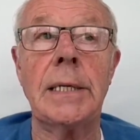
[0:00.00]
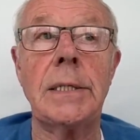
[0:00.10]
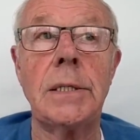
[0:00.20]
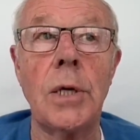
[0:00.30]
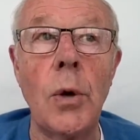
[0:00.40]

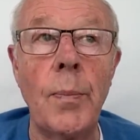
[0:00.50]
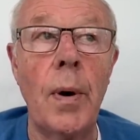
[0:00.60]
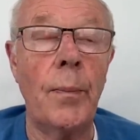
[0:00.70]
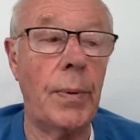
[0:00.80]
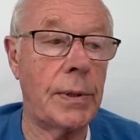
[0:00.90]
so
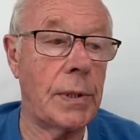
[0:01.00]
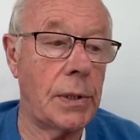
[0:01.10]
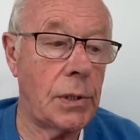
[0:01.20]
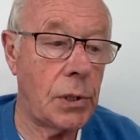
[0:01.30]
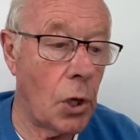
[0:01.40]
pompous
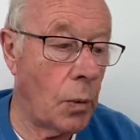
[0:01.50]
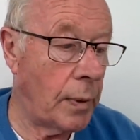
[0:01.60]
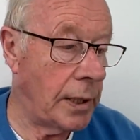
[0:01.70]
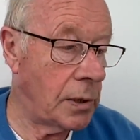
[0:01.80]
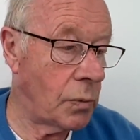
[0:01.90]
and so
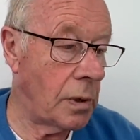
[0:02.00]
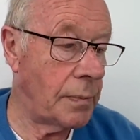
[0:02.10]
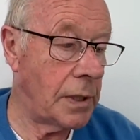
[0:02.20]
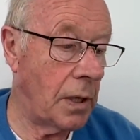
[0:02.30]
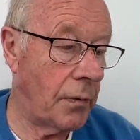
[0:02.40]
pleased with
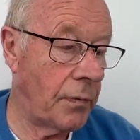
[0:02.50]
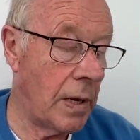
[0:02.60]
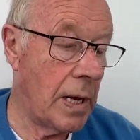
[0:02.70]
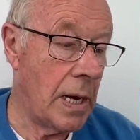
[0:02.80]
himself.